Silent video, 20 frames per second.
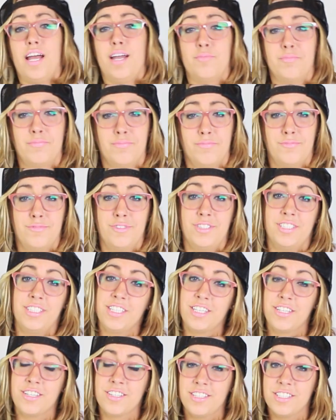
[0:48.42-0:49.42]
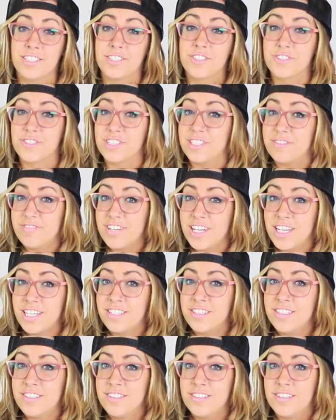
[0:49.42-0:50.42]
I'm really good at Street
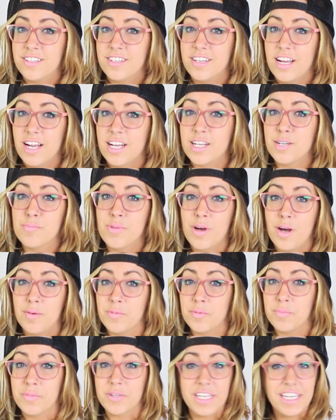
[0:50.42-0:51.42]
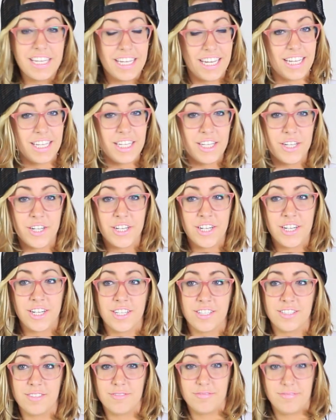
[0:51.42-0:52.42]
Fighter. I could probably kick
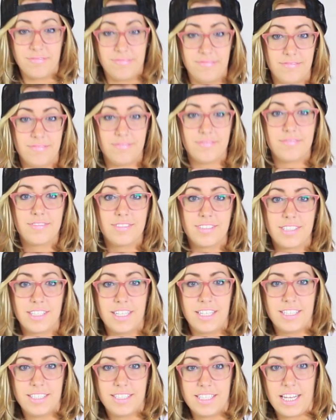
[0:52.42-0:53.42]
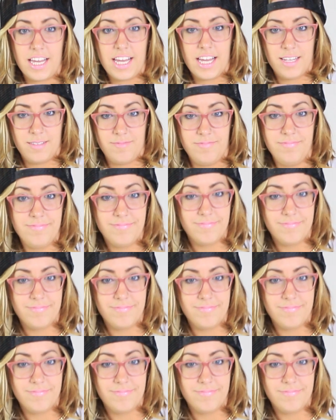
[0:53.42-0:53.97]
your, can I say,